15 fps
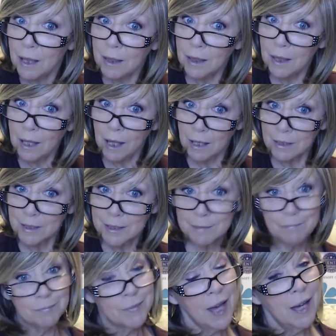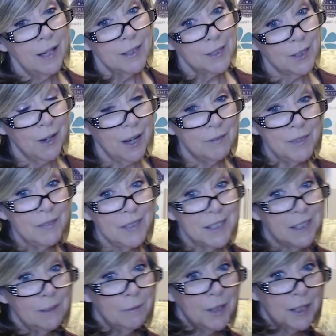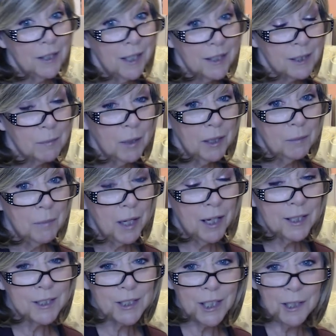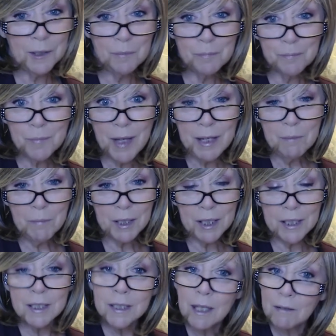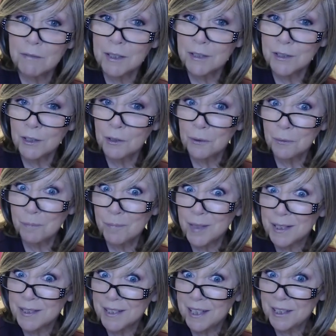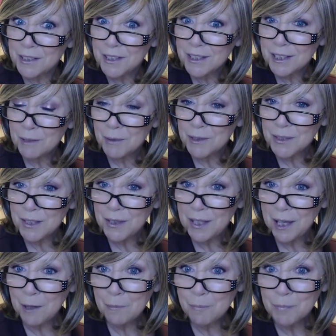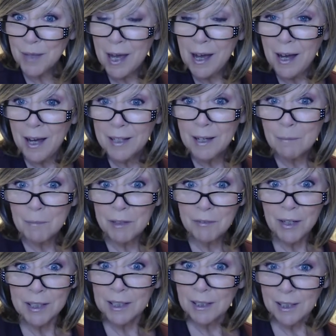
Lux. So I've never seen one in that smaller box, so, but it is heavy, so excited to see what's in there. I got my regular